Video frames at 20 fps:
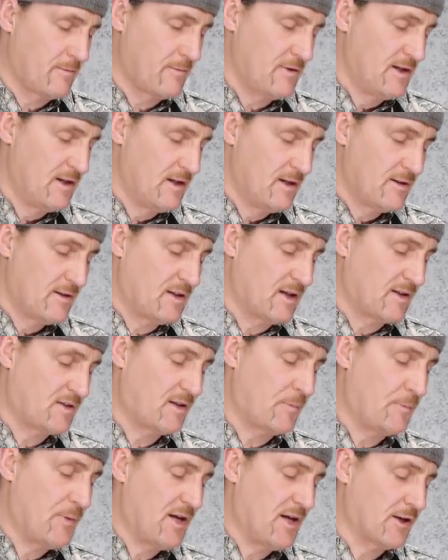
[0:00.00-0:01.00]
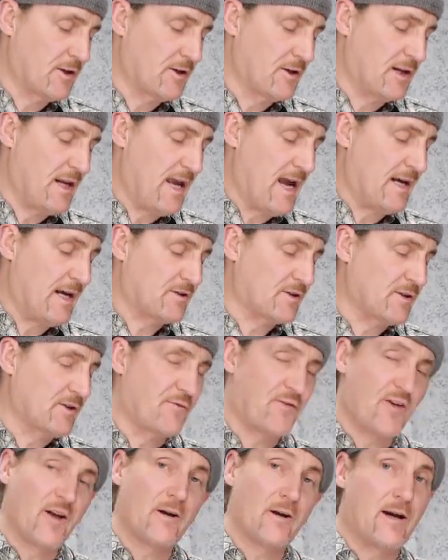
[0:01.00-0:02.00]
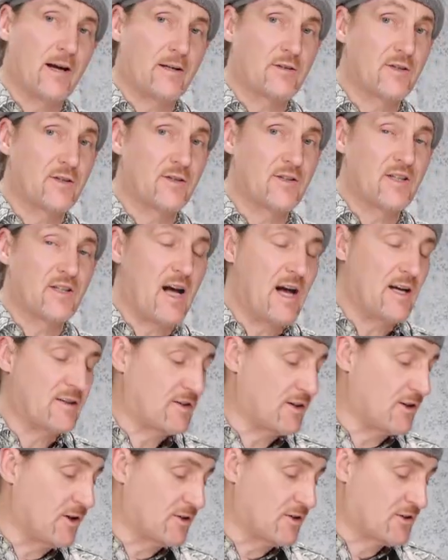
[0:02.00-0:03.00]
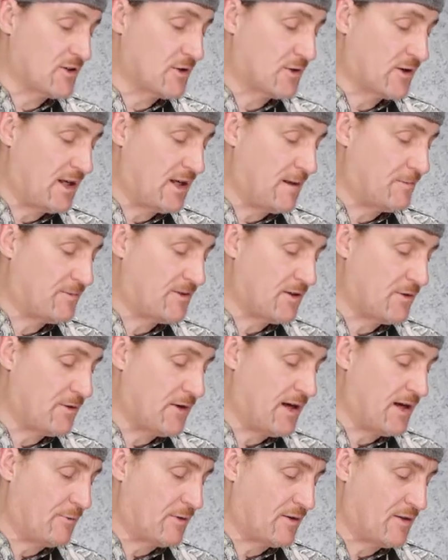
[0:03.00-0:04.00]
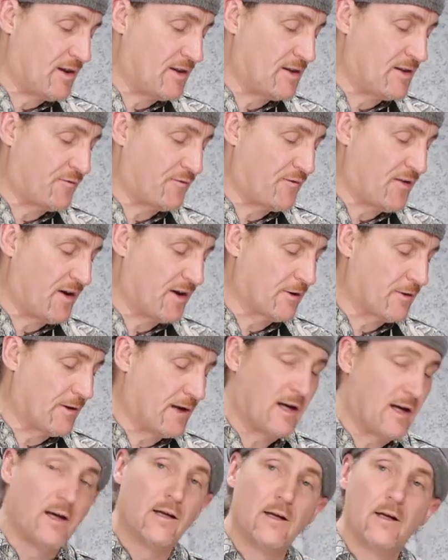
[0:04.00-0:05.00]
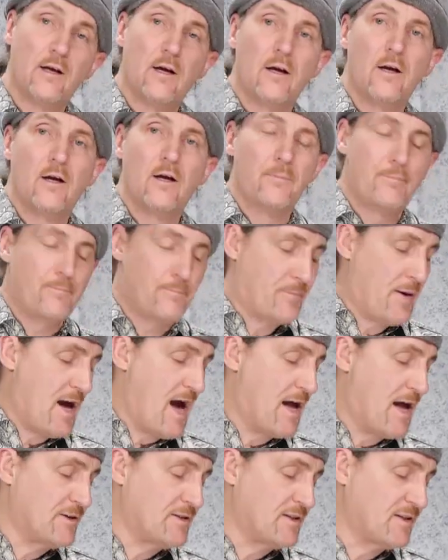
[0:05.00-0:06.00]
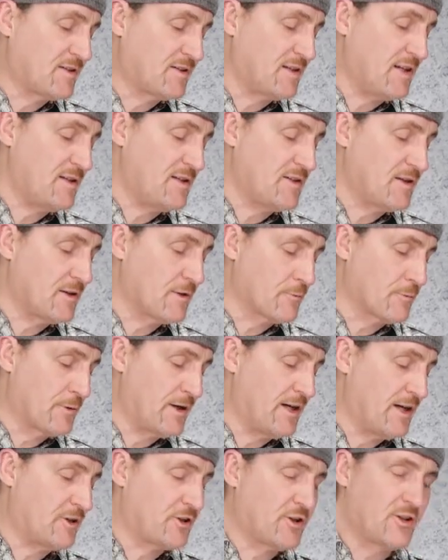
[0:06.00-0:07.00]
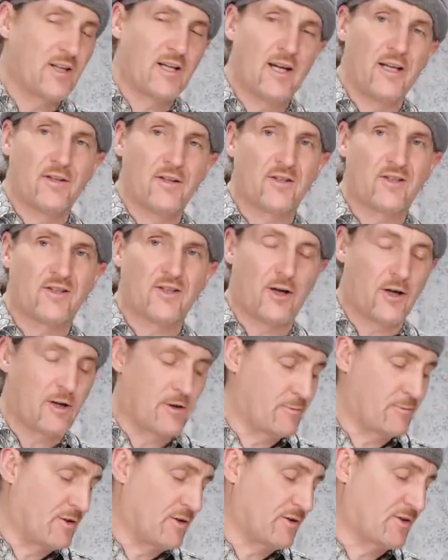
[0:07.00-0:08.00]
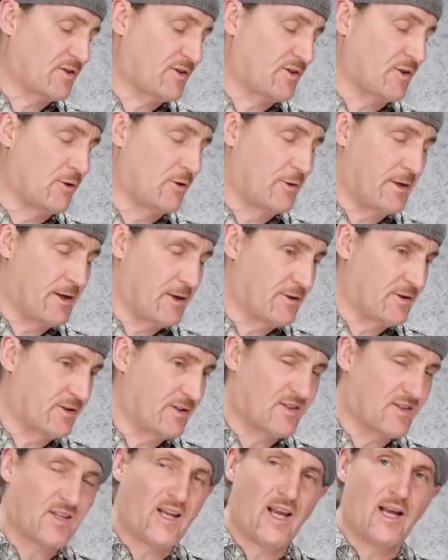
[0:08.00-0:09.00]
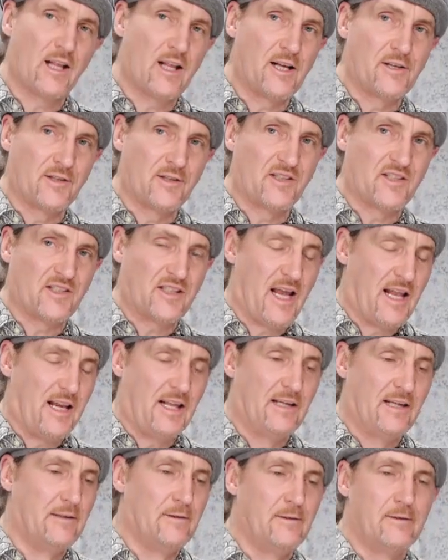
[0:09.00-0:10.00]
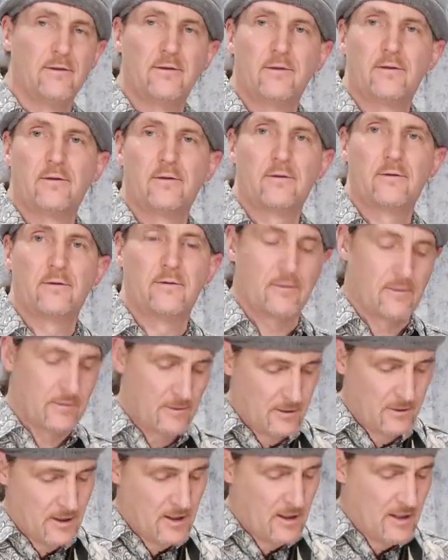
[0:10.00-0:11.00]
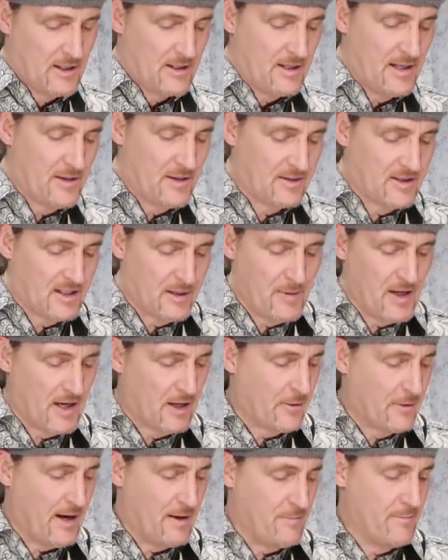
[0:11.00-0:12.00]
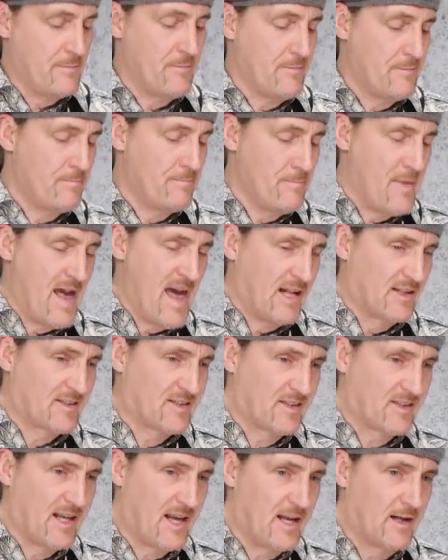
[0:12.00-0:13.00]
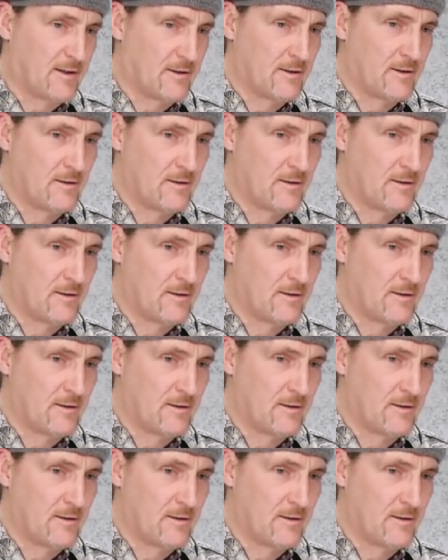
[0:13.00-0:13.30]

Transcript: This would be a good finger exercise and also keeps you within the fingering pattern that's easy to reach and get you started with your soloing or your scale understanding. Now this can be a great metal scale.